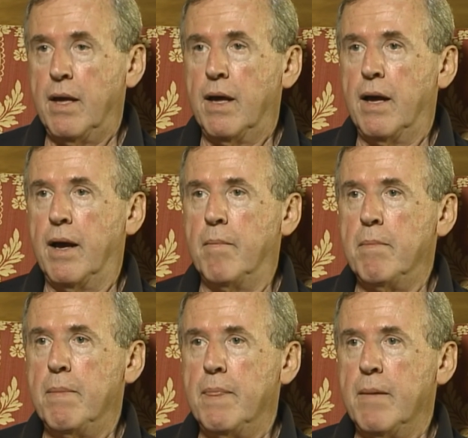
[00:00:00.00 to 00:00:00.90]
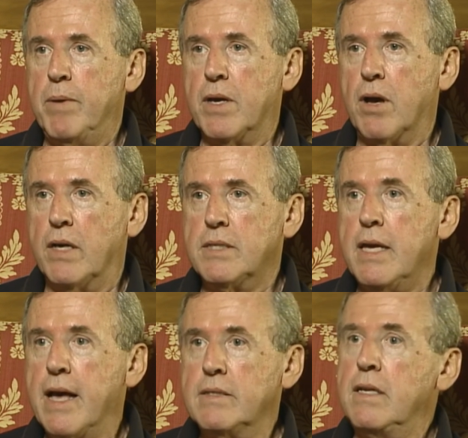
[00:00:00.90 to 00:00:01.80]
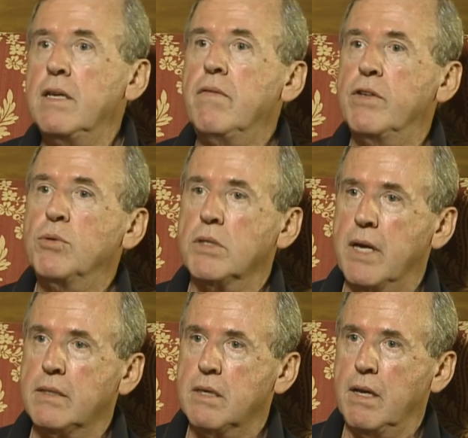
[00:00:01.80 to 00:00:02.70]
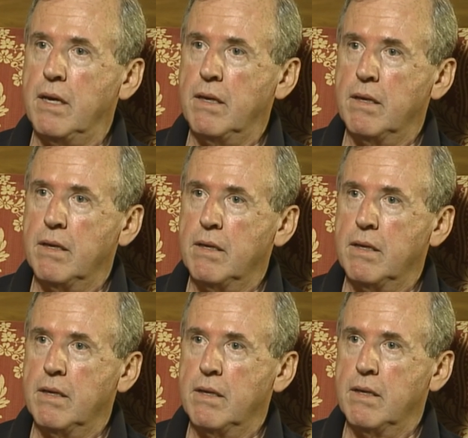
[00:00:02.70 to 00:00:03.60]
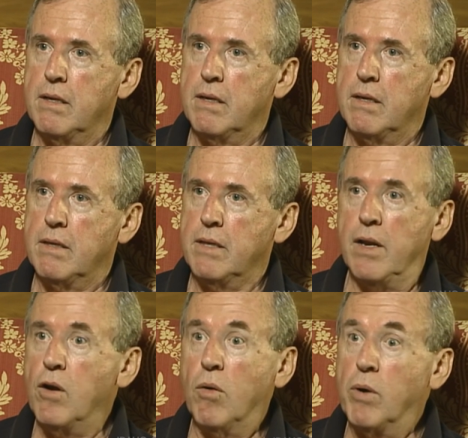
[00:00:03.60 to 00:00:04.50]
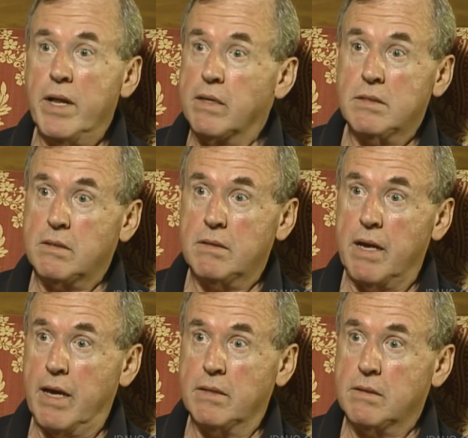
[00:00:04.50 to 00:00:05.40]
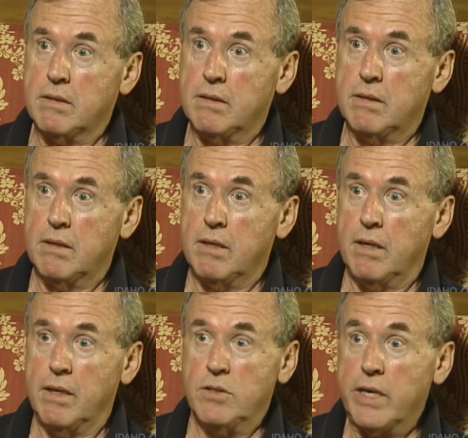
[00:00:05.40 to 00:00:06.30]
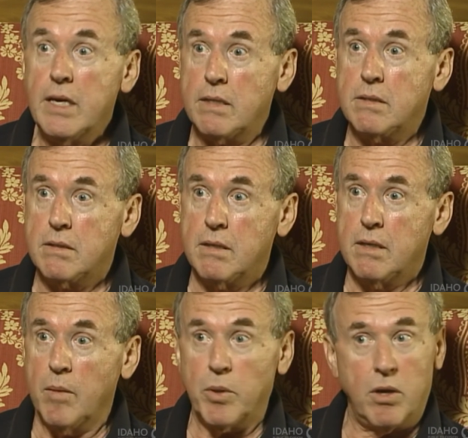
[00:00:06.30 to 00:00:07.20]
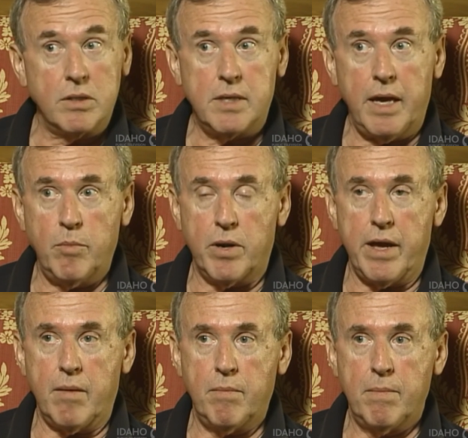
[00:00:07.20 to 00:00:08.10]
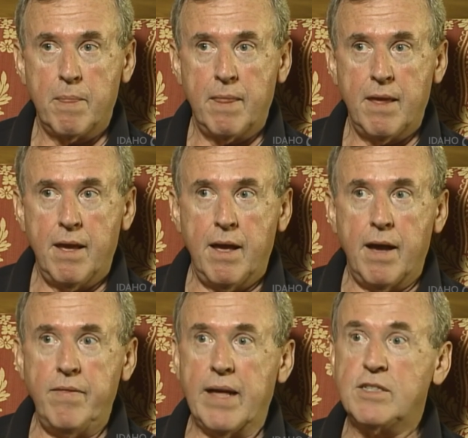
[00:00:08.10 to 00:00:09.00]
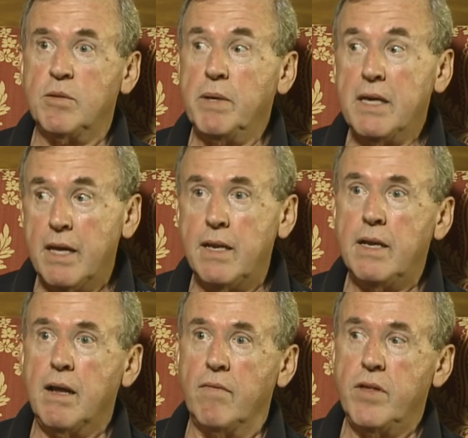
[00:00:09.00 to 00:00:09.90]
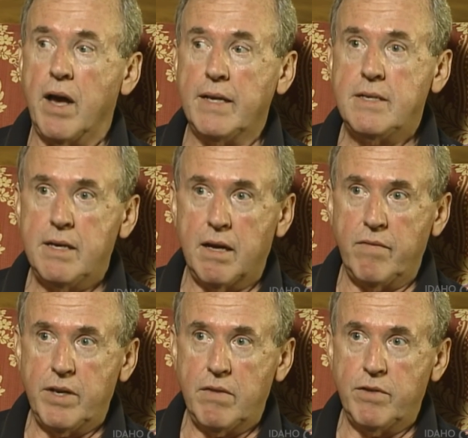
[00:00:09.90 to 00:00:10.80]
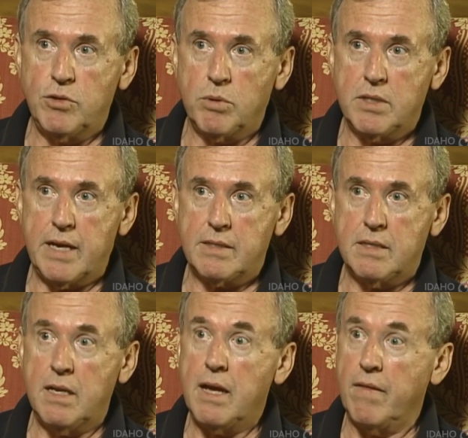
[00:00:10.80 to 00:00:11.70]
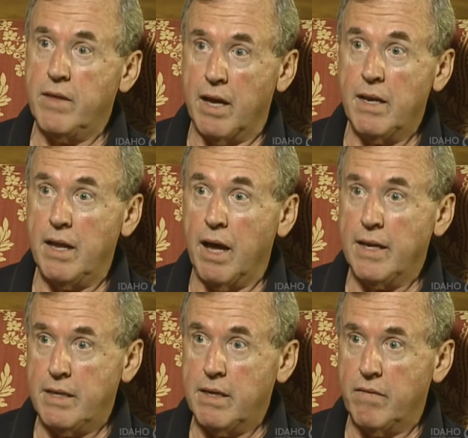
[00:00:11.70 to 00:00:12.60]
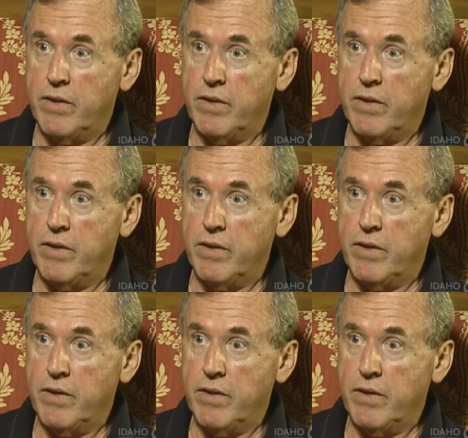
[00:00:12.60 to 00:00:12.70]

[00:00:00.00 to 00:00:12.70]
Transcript: Um, because he has an individual destiny that no one else has. It's his, it belongs to Abraham. And that's the beginning of the idea of individual destiny and the idea of